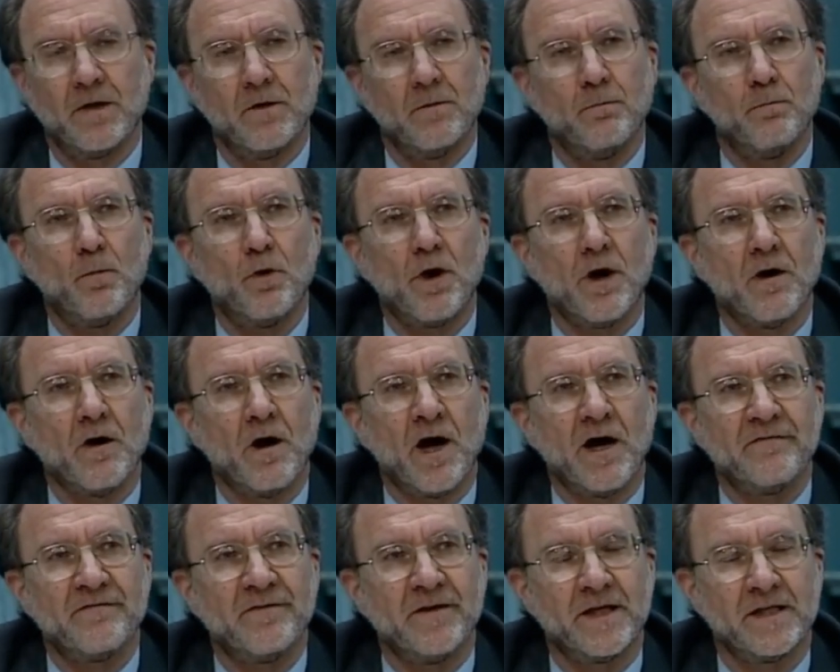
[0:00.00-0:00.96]
More
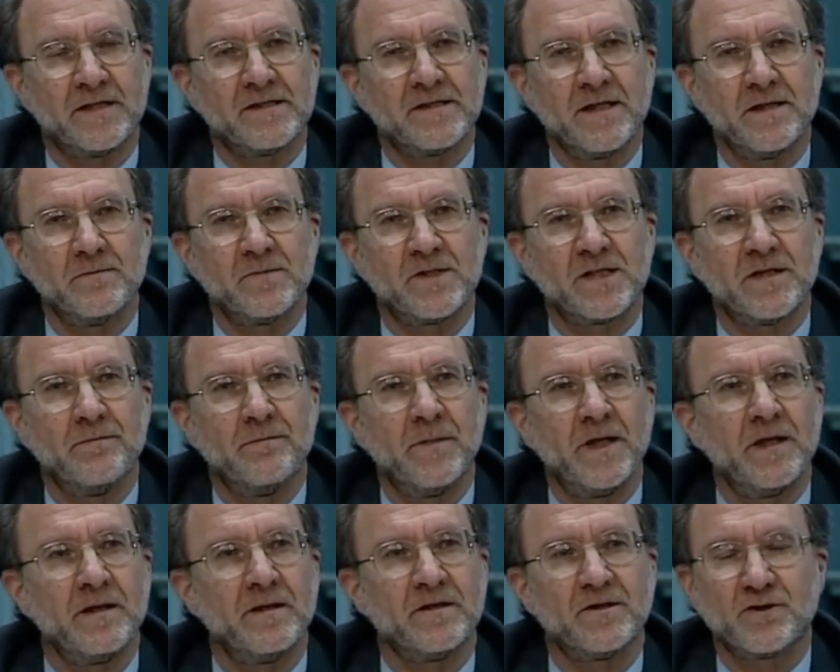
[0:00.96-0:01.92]
often, it seems to
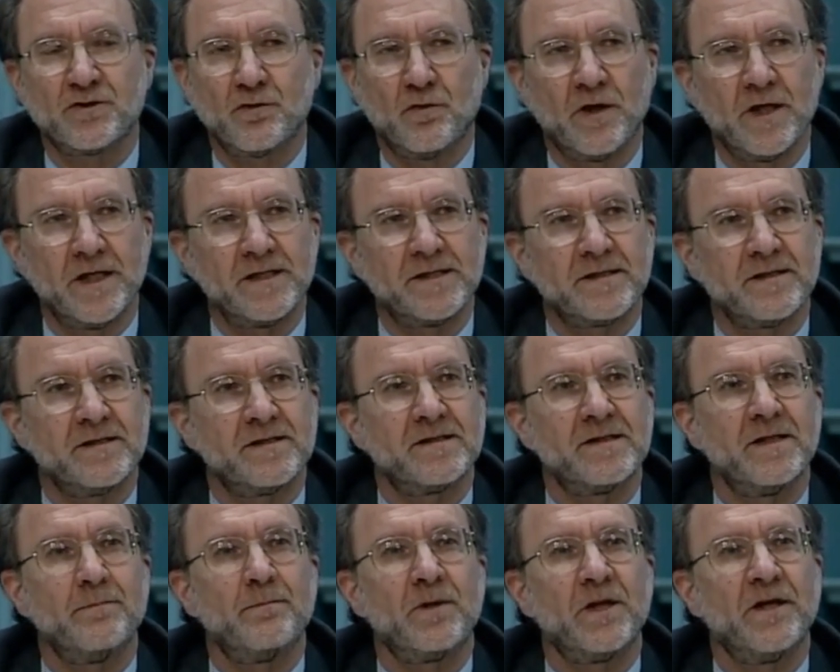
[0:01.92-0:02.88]
me, the choice is
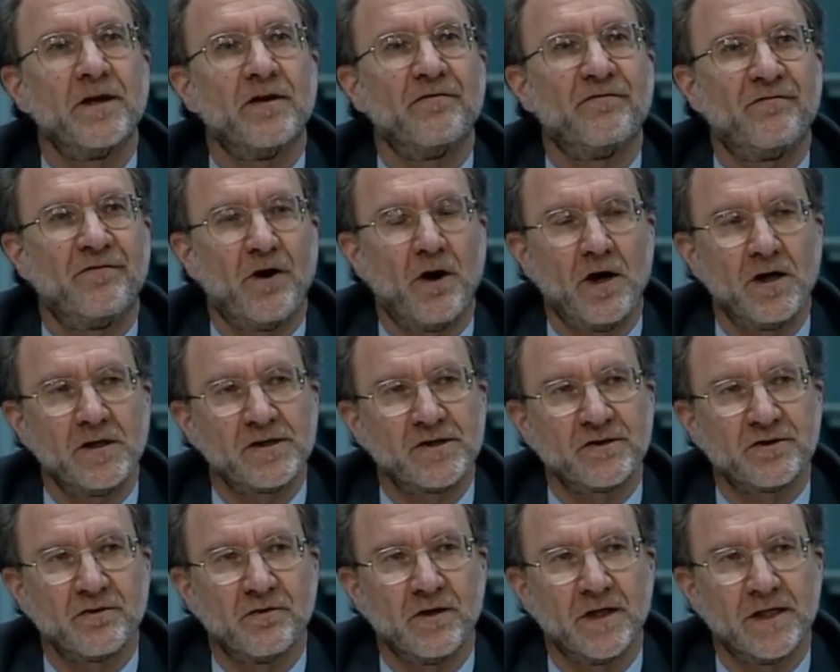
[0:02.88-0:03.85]
simply a false
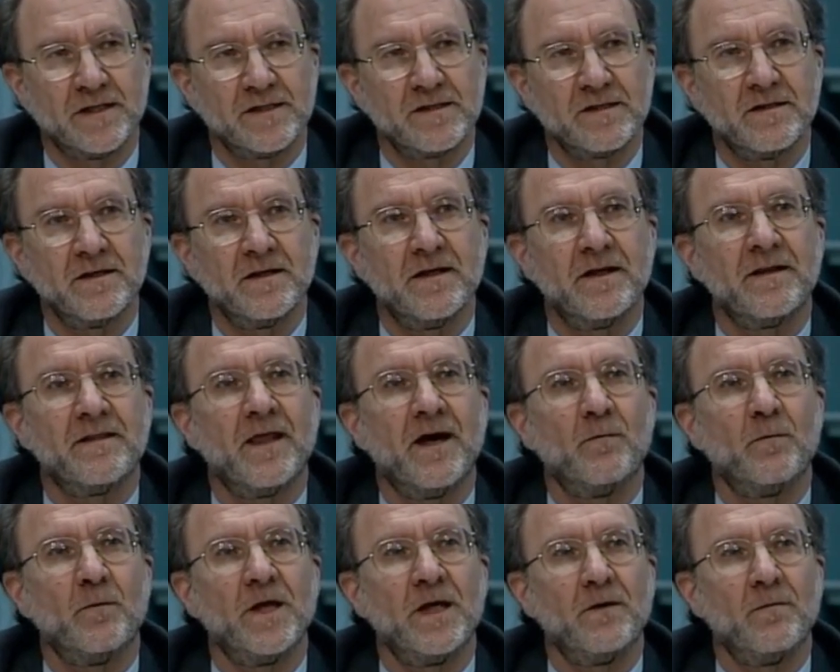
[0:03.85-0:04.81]
choice,
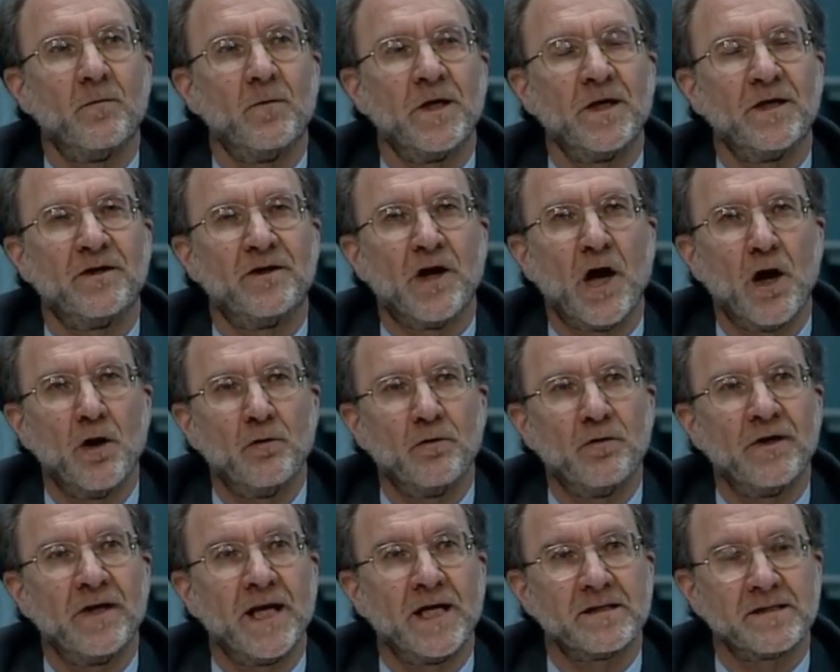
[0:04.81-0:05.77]
that we
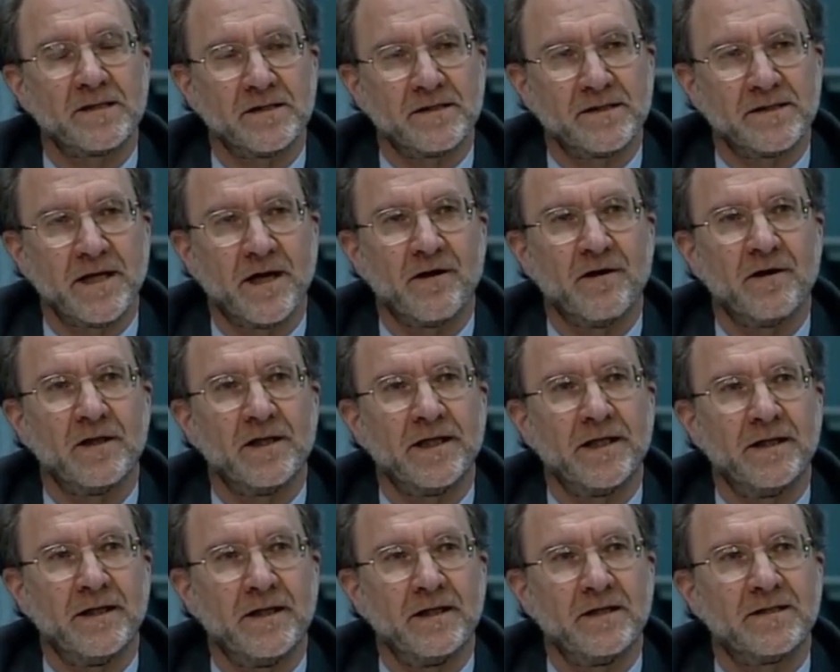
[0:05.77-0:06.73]
don't
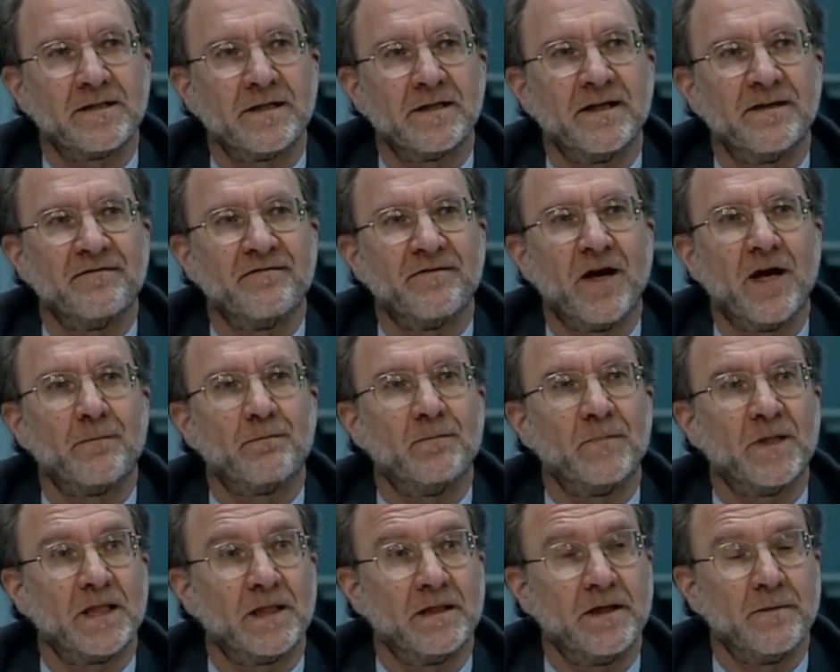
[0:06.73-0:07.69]
necessarily need to give up
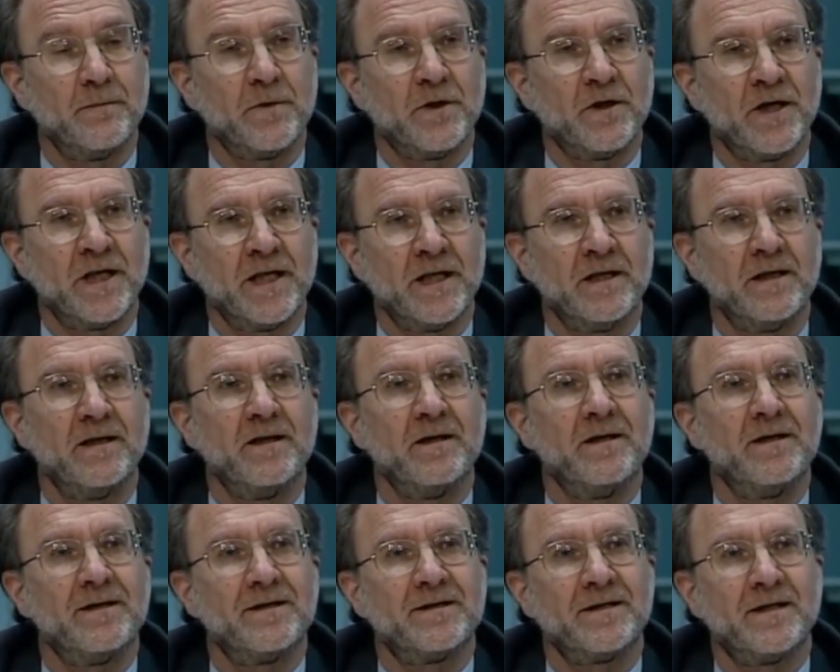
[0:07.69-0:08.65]
liberty
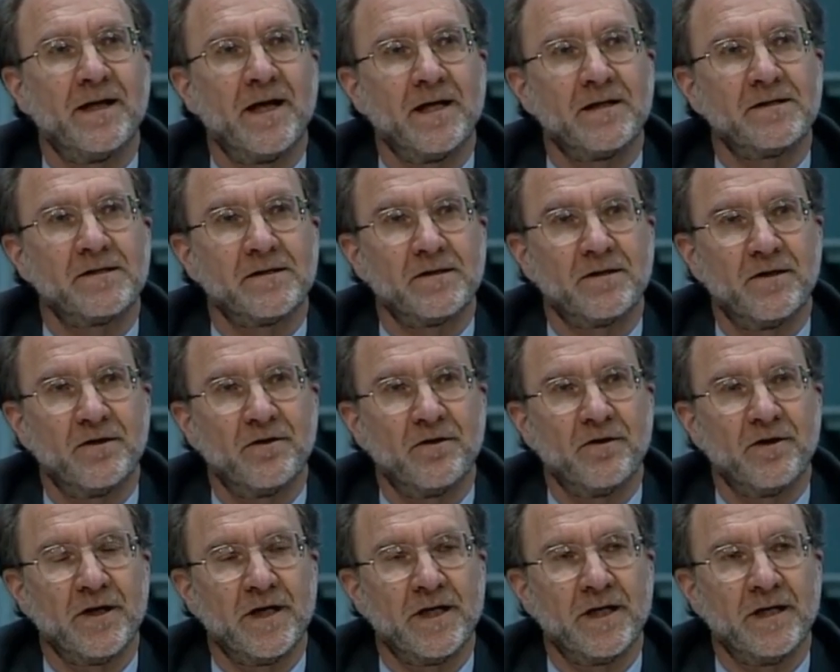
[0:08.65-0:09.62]
to get
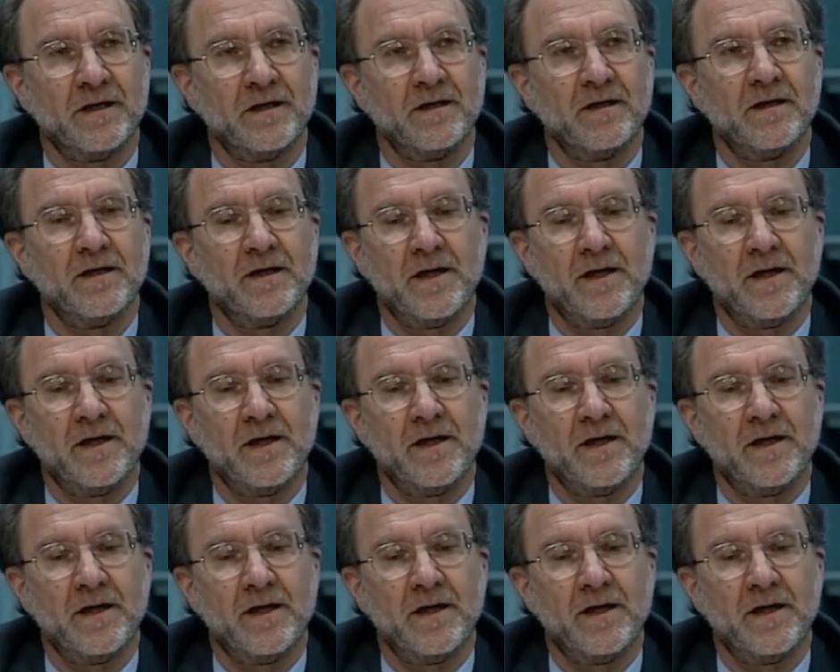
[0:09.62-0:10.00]
security.